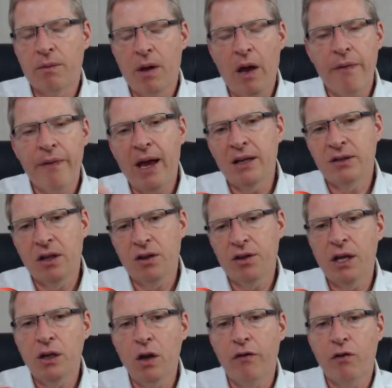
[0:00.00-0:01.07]
And that's the
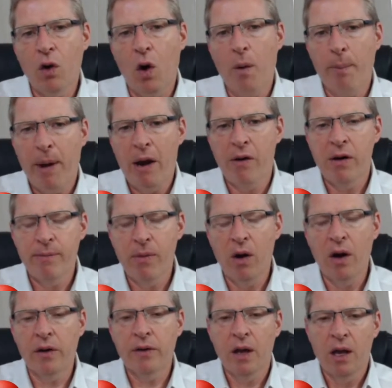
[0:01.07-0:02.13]
thing you've got to bear in
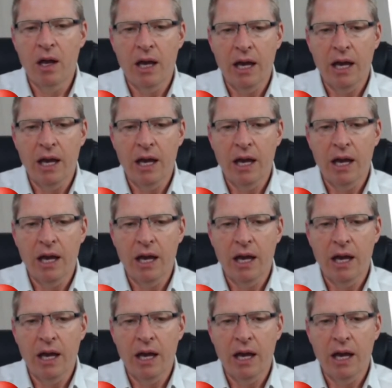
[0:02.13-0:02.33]
mind.